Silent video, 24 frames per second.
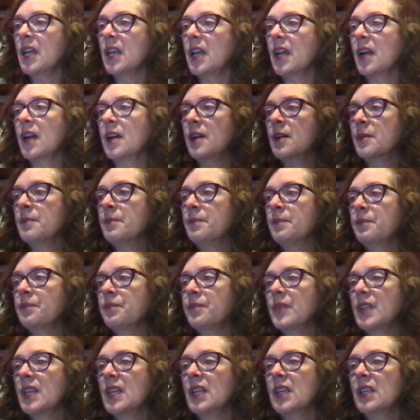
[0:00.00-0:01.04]
Um,
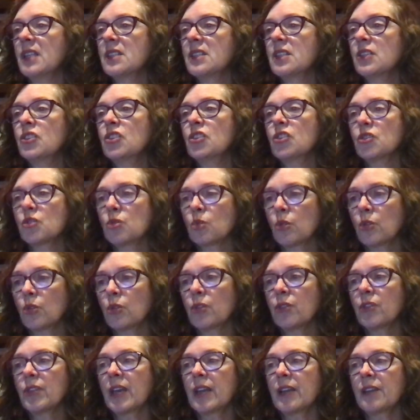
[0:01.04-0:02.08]
it's a disorder
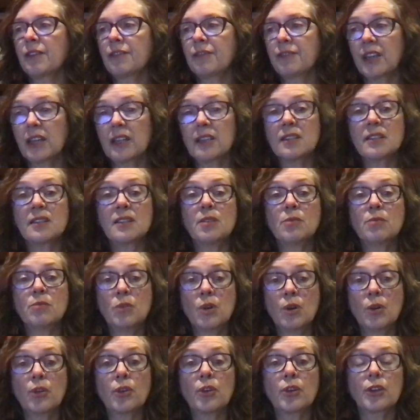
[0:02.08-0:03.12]
that affects the
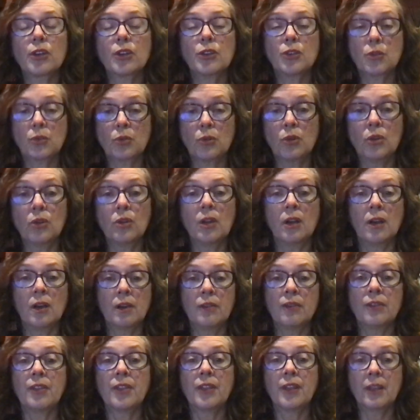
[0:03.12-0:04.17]
motor control
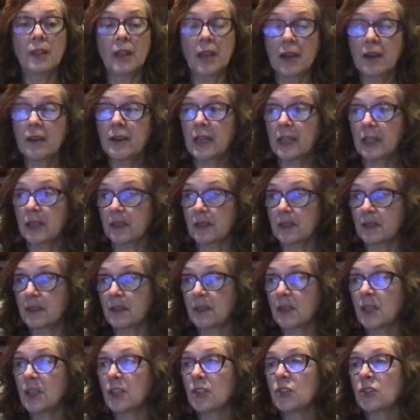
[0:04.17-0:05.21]
of the larynx.
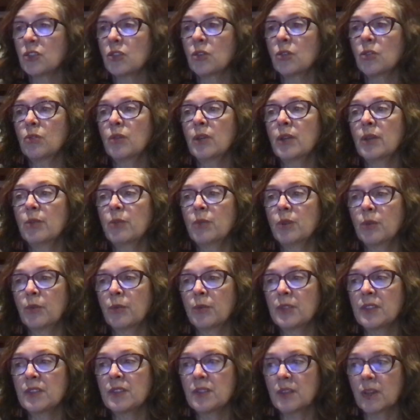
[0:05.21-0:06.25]
So it will
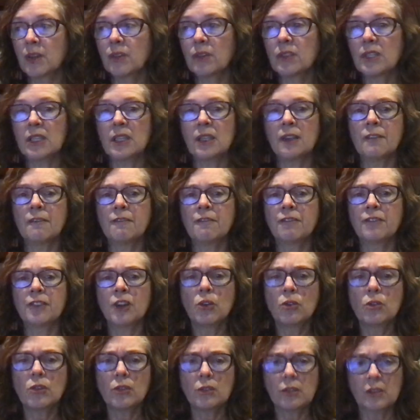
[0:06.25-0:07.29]
result in
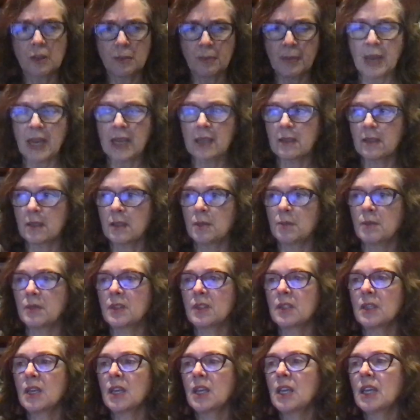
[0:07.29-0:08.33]
vocal
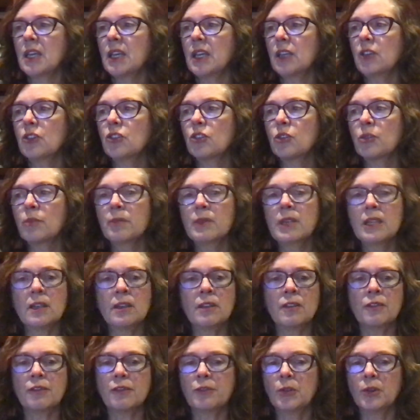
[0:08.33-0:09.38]
spasms,
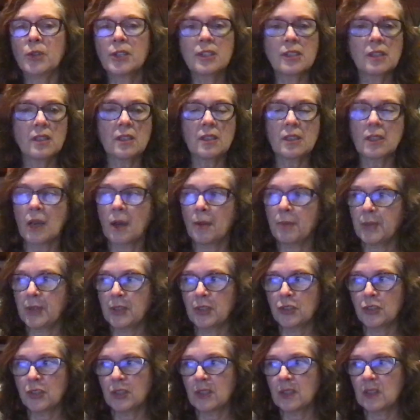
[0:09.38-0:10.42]
intermittent voice
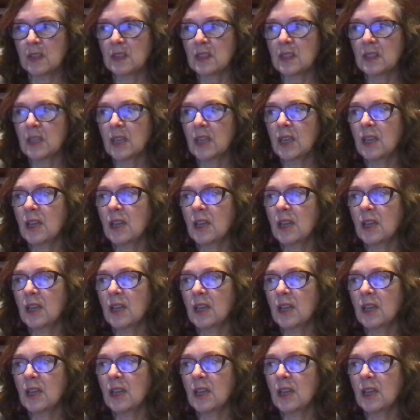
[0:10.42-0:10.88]
stoppages.